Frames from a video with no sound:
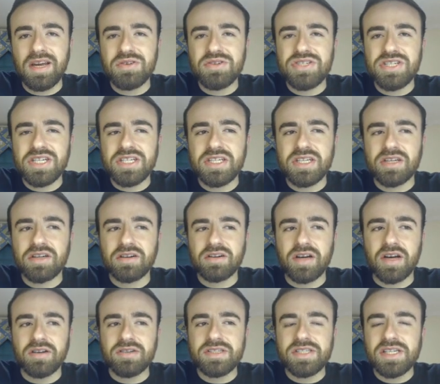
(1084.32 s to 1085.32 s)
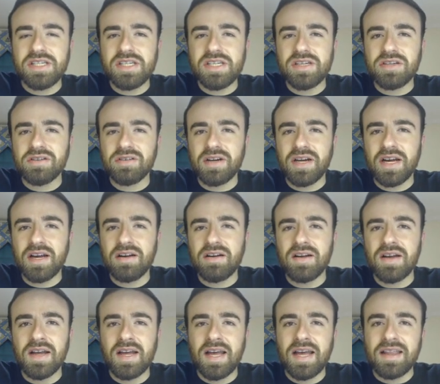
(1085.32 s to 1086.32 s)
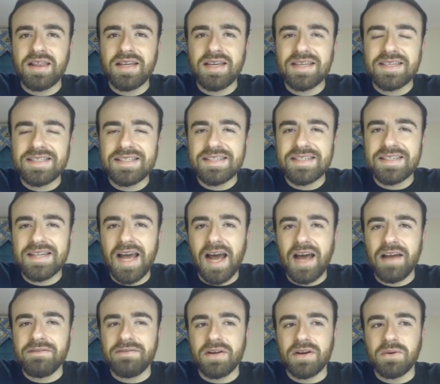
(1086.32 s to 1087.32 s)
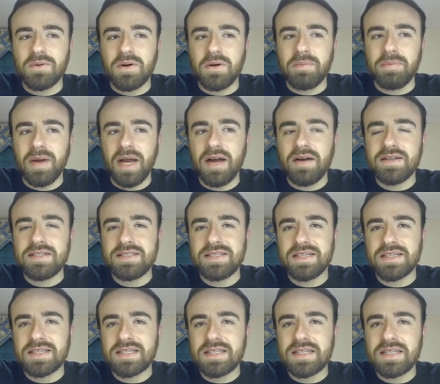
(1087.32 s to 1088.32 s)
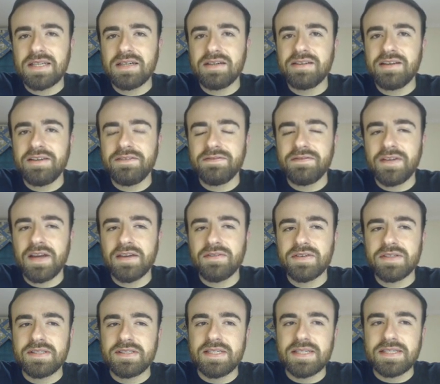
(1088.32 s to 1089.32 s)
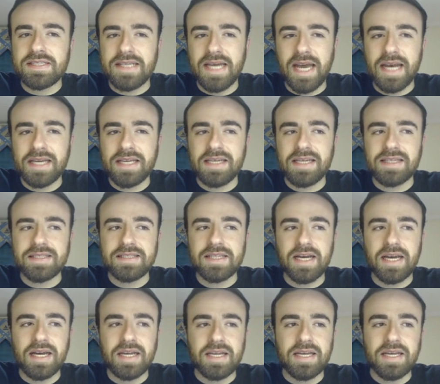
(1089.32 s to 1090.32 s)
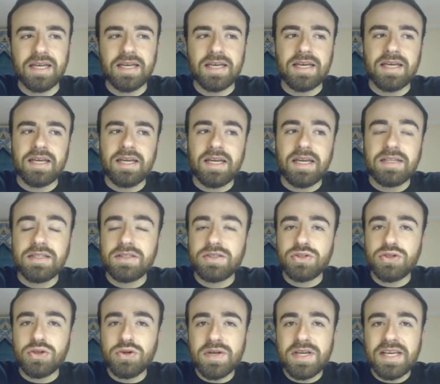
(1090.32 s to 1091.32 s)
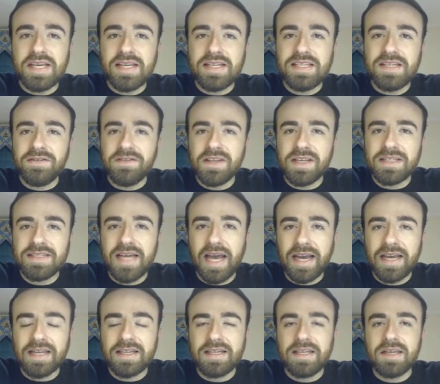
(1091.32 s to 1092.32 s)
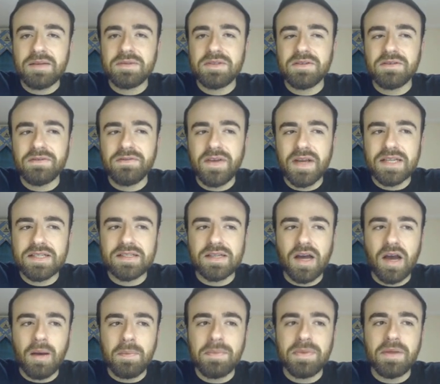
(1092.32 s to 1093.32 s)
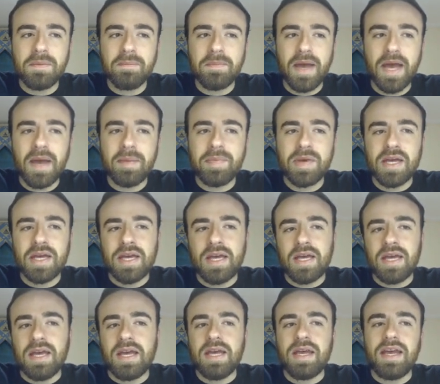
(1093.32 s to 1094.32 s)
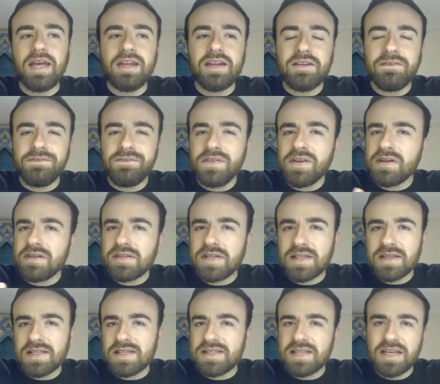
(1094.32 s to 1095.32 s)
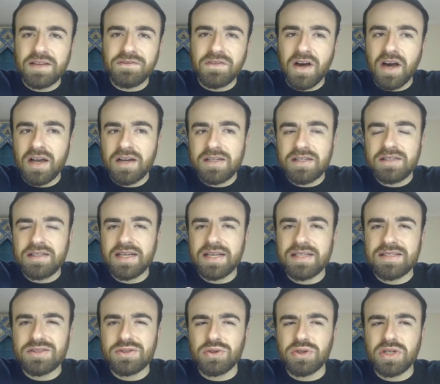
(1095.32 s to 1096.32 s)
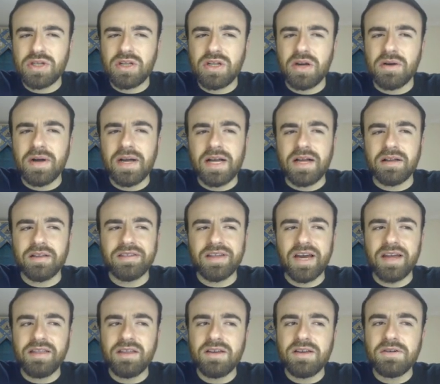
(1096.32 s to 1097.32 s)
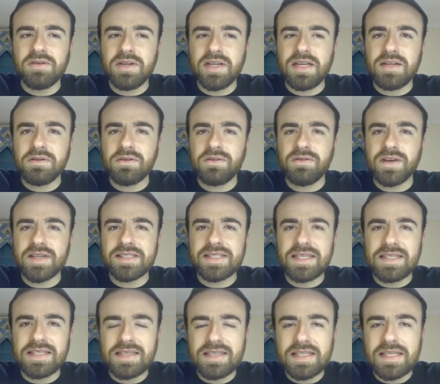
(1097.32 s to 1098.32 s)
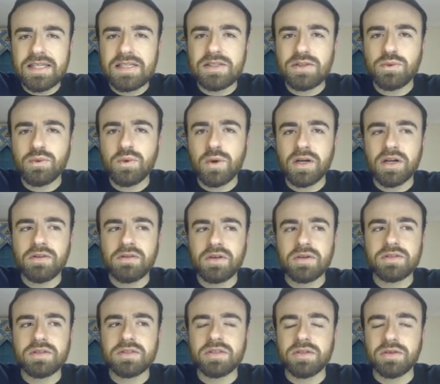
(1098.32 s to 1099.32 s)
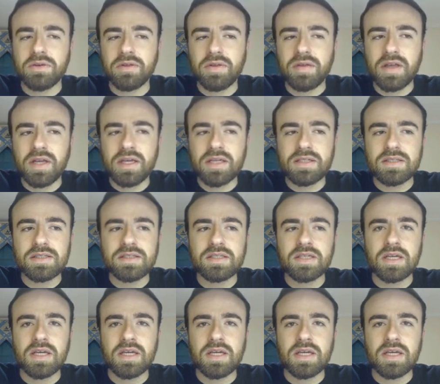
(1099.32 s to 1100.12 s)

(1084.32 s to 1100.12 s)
GG Corral. GG Corral, I think, is not very well balanced. It clearly favors the attacking side. It's too easy for the attacking team to advance up the map, and it feels like the safe honestly has sort of low health. I think you need to fix at least one of those two things.